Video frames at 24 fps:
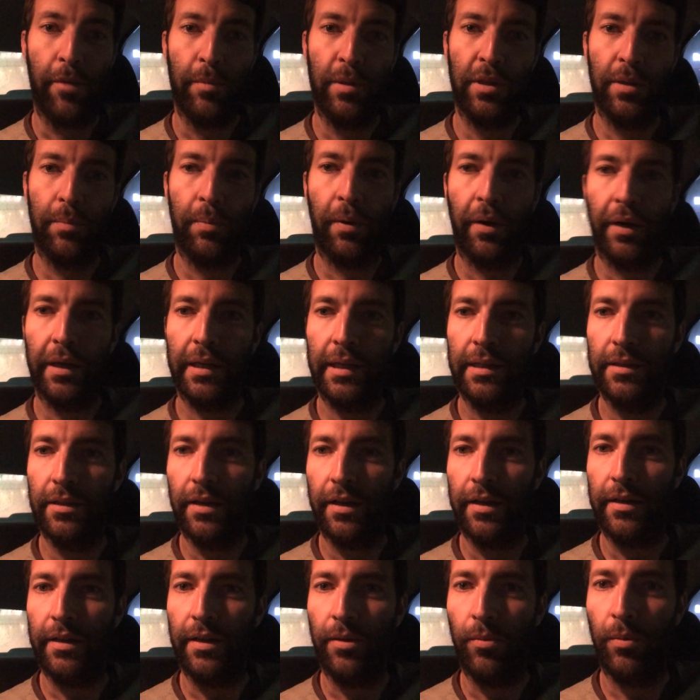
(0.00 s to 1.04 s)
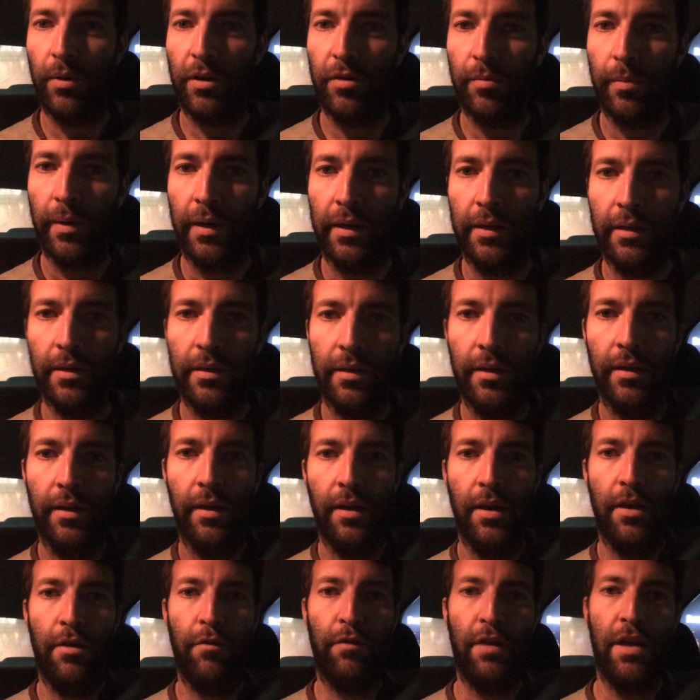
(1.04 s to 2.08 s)
I'm in the parking lot at one of my
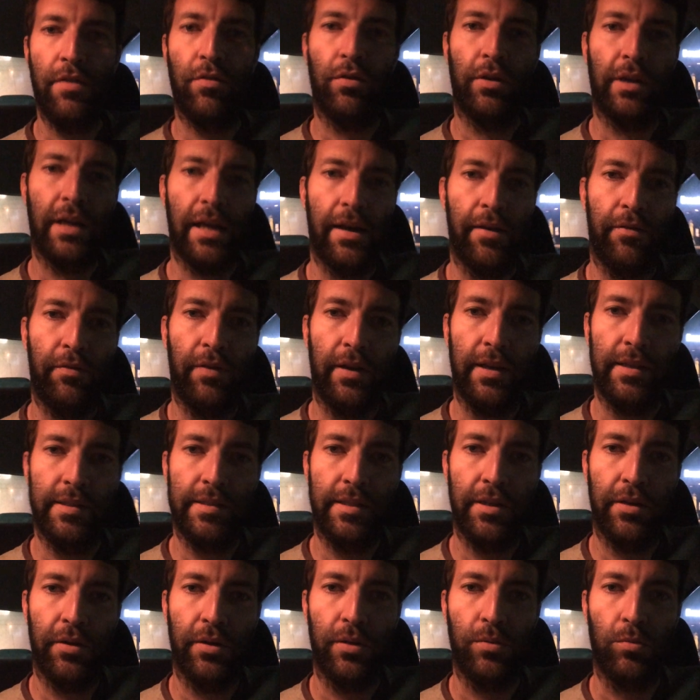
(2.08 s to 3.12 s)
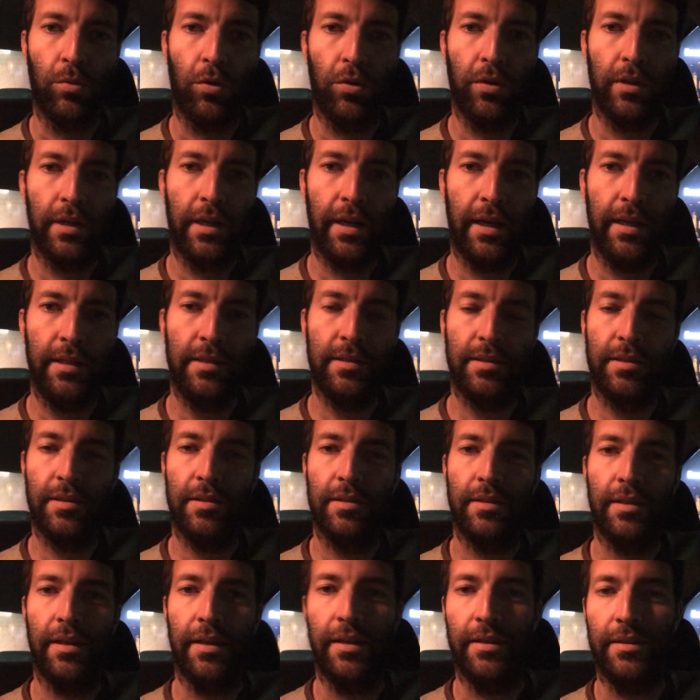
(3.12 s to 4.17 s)
favorite cafes here in Roland Heights.
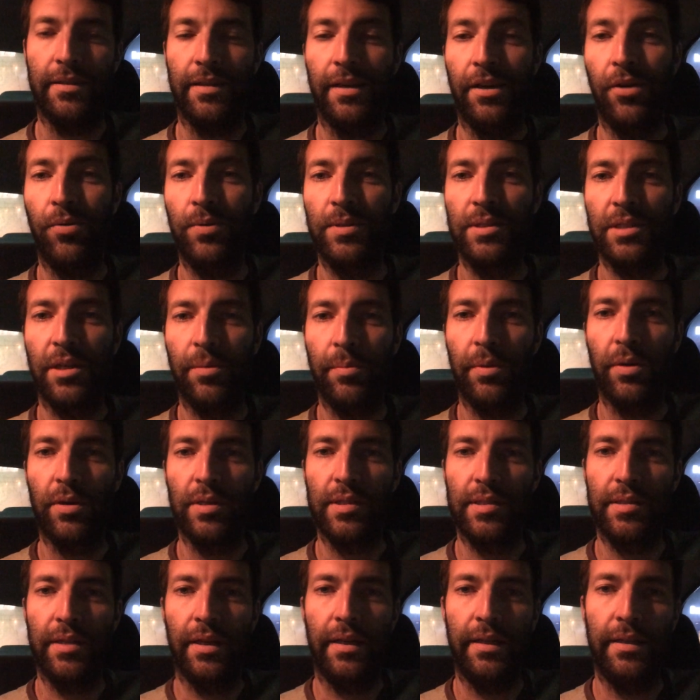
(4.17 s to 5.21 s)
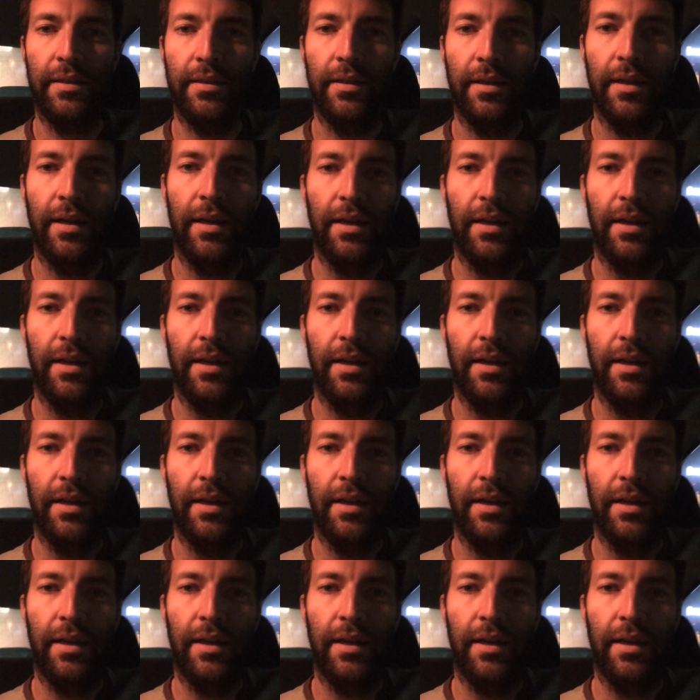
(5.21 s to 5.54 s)
I always come here and study.